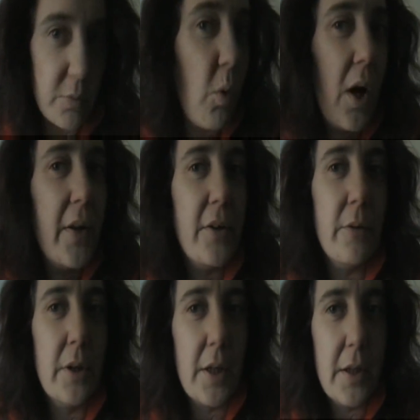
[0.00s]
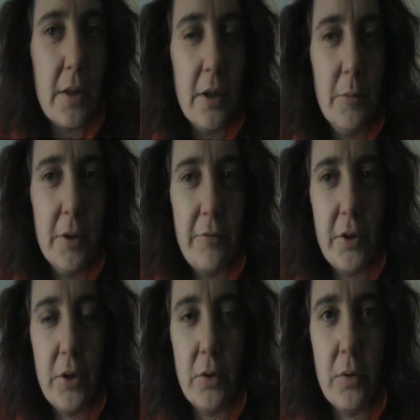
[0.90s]
why they're doing that, and a
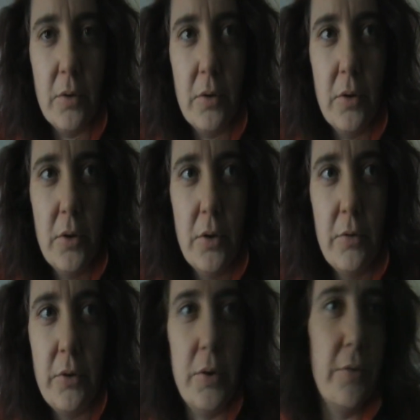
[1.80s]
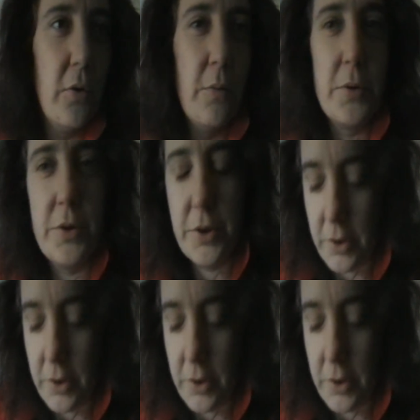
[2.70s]
few different options you